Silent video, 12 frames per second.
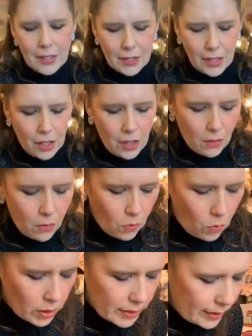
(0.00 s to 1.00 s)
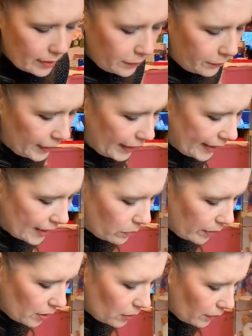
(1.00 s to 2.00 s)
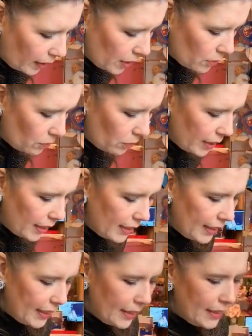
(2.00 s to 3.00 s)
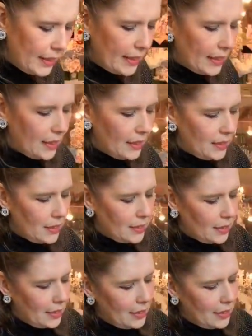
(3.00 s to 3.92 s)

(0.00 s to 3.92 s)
So what's lovely is we do these really little